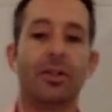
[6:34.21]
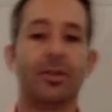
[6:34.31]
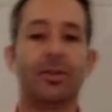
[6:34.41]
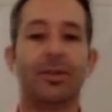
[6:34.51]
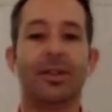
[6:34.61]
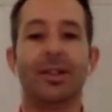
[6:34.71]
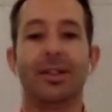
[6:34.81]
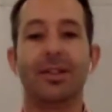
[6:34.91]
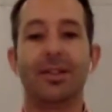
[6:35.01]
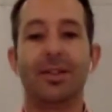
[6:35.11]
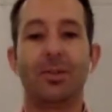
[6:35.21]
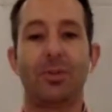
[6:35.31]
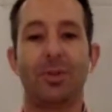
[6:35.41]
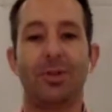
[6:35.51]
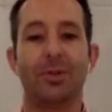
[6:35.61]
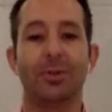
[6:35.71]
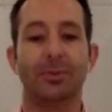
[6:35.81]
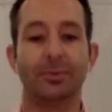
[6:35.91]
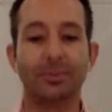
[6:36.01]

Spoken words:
So yeah, it's pretty cool.